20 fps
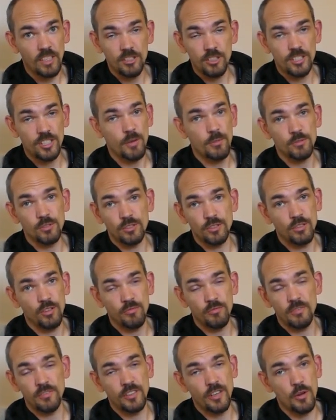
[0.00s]
on and
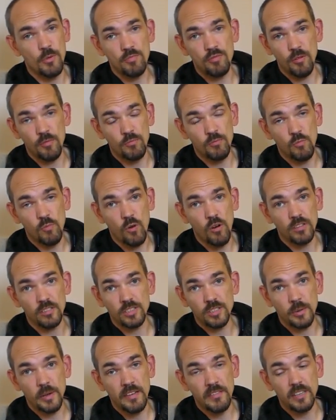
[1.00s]
off with no problem
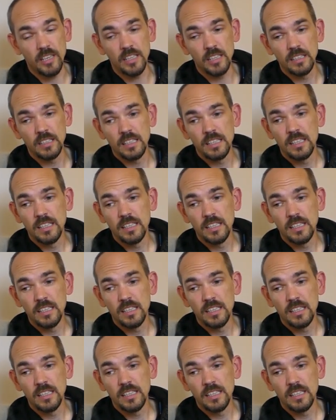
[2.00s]
whatsoever.